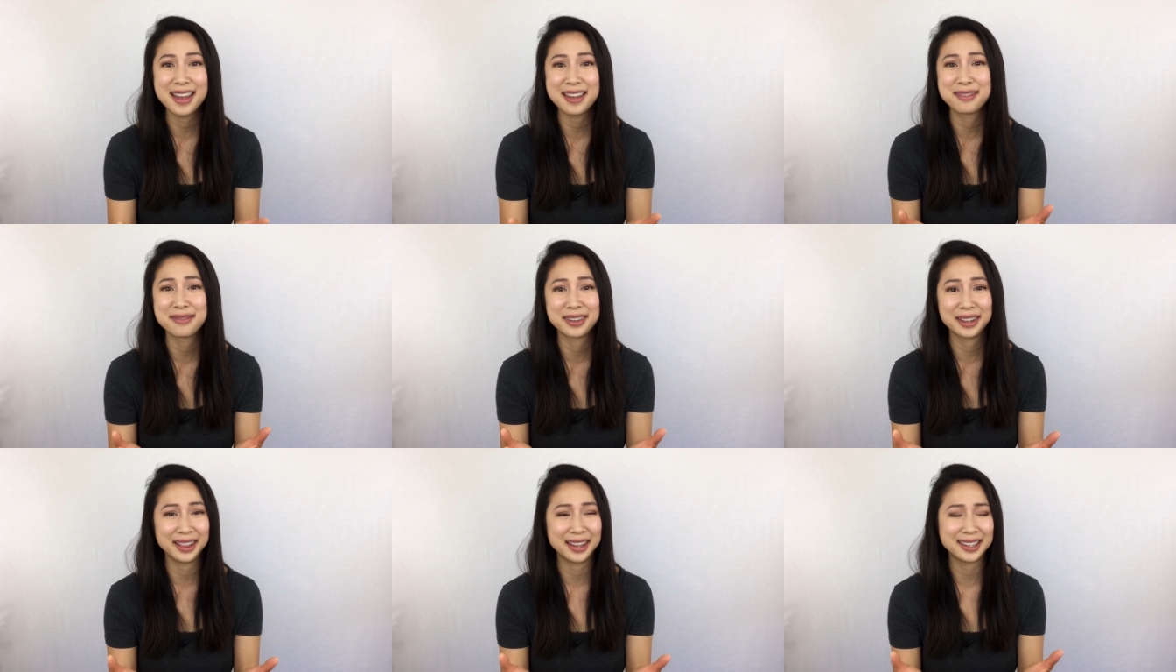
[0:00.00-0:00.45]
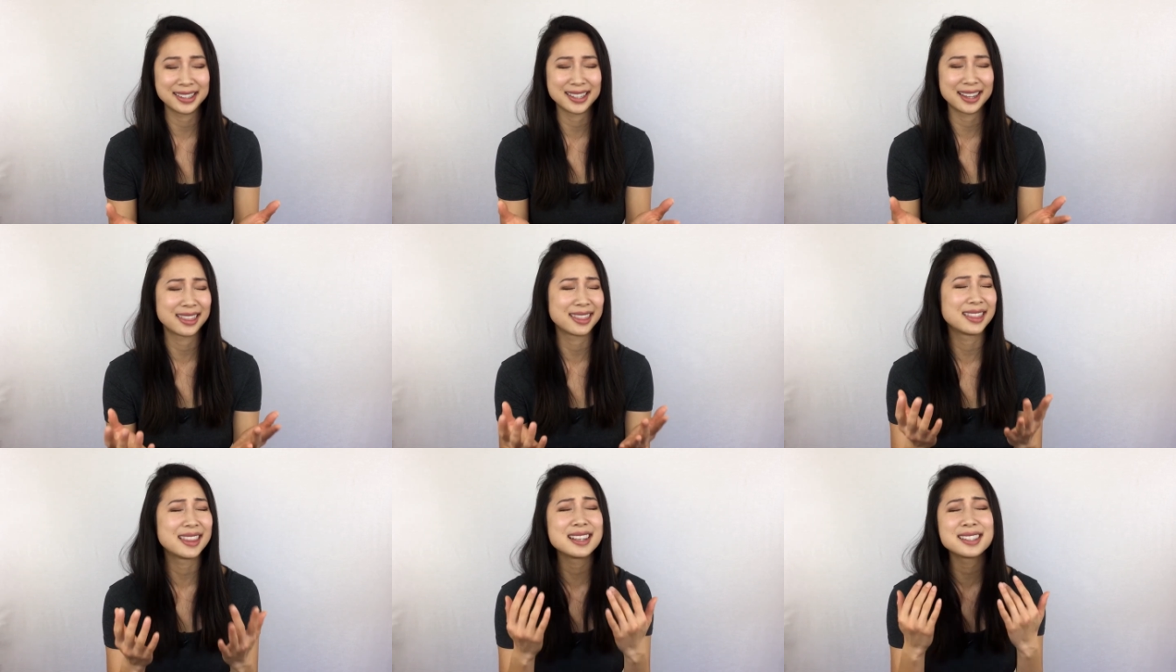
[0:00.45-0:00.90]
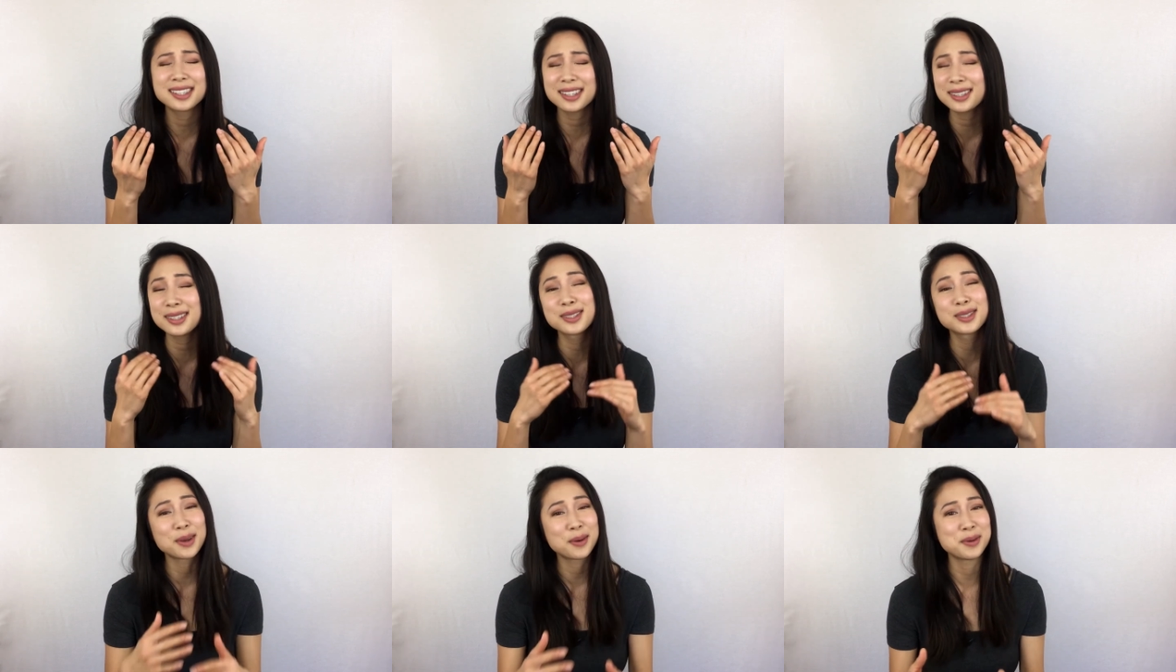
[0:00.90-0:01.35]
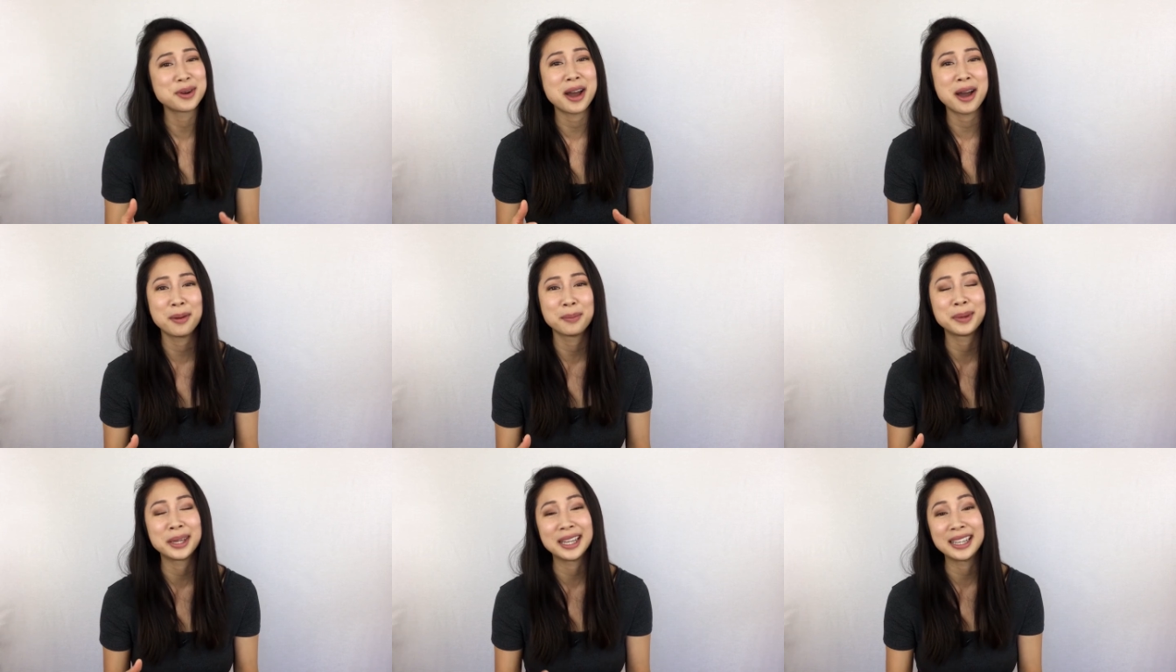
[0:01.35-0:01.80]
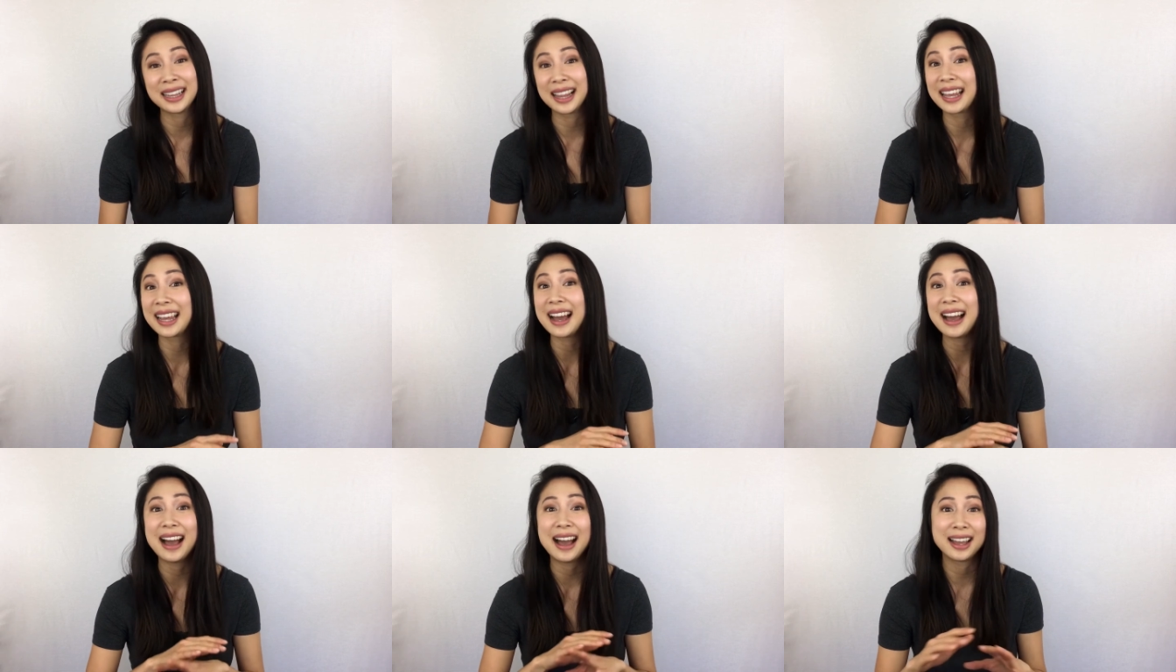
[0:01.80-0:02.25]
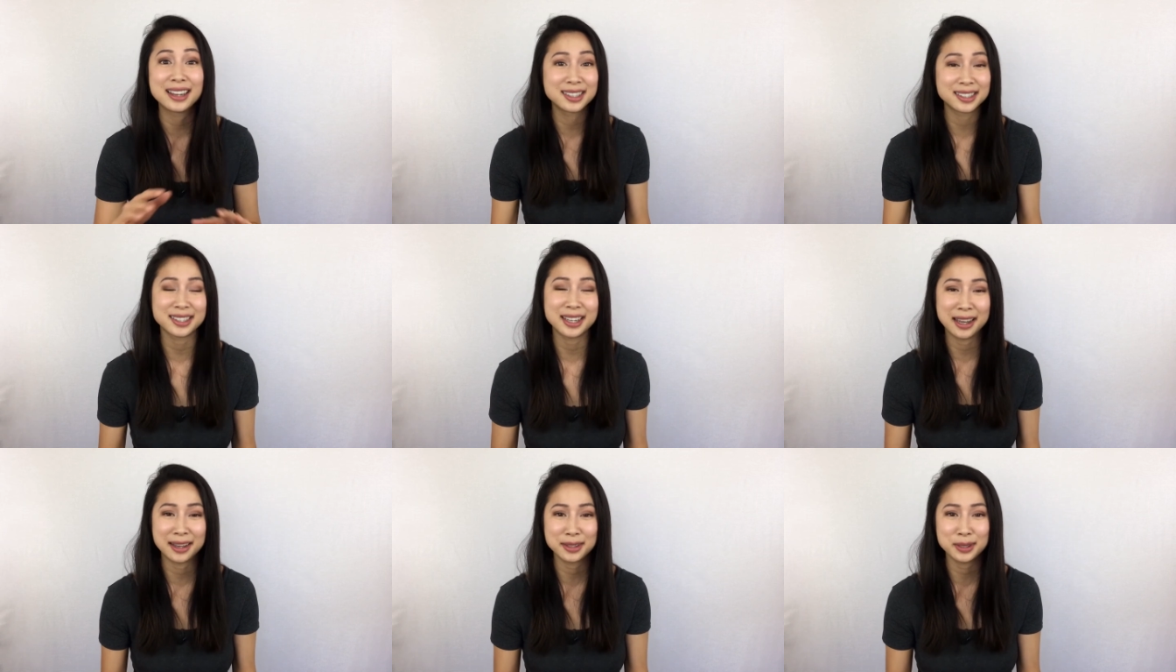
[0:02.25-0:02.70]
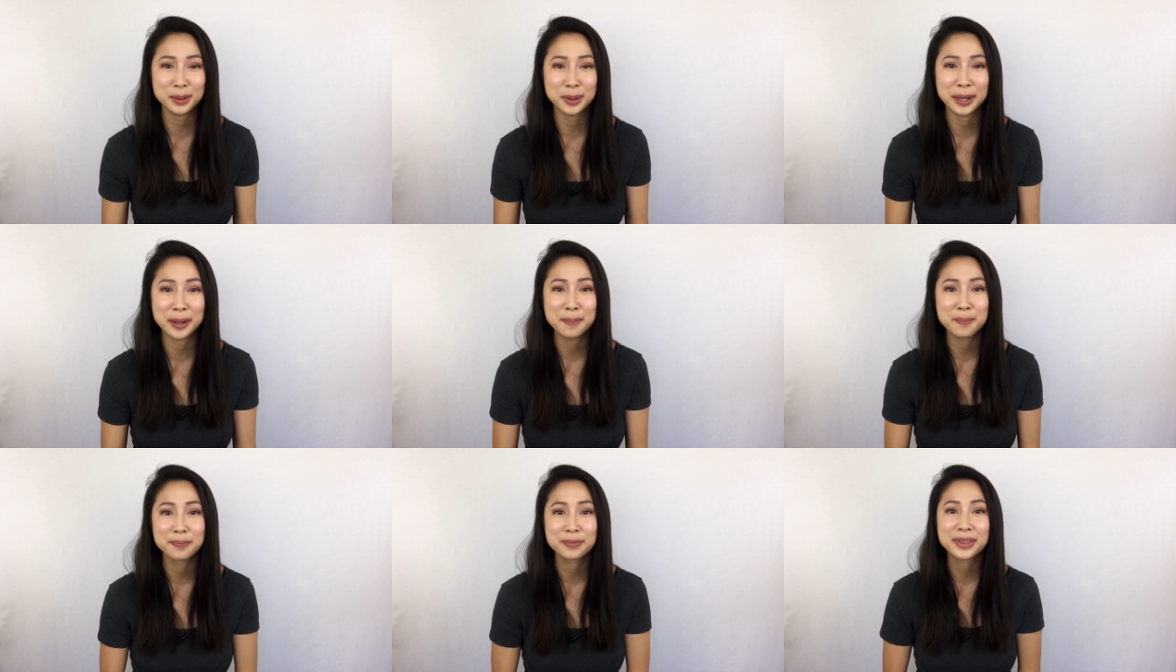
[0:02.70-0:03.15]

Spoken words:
and realize that this is so not me. Like, I just can't do it.